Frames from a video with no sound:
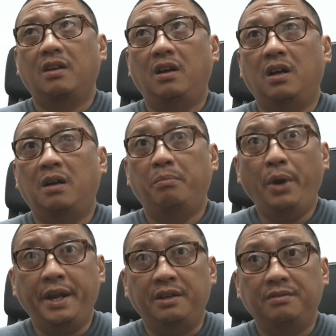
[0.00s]

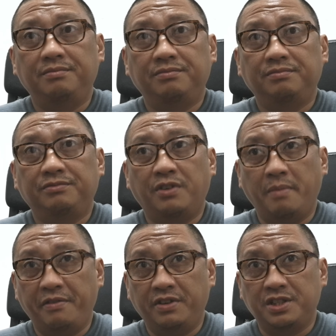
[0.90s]
braid for
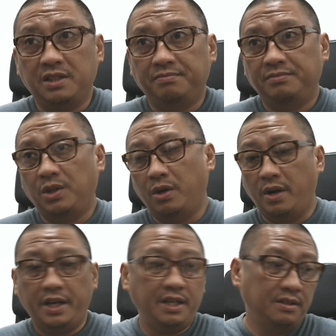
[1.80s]
my fishing.
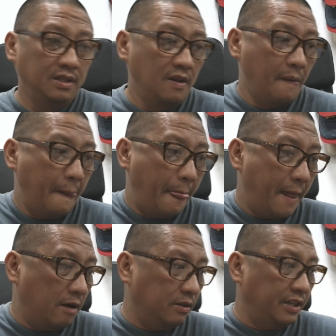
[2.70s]
Alrighty.
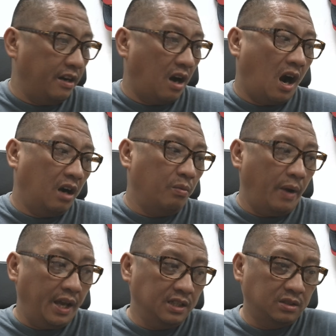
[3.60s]
Now there are
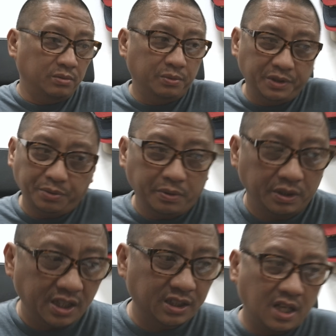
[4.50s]
ways which we'll
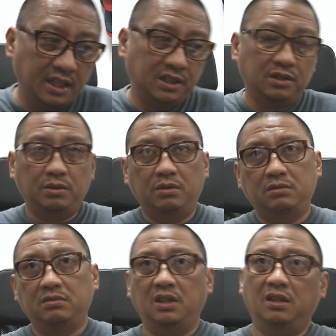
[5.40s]
discuss to
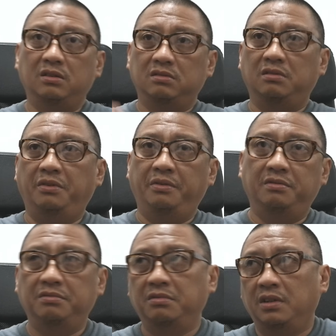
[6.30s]

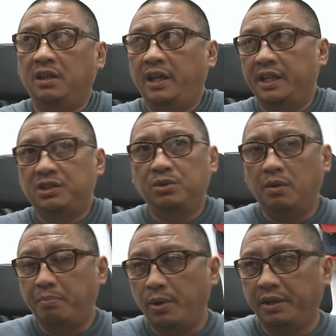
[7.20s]
get to a
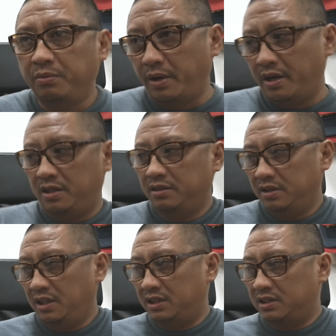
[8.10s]
point where
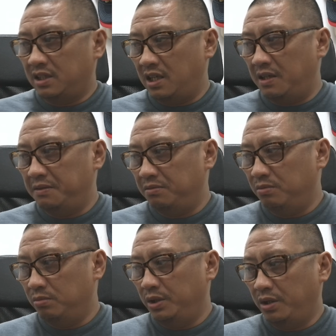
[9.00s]
it's
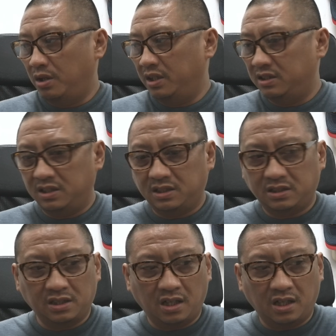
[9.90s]
what do you call this? It's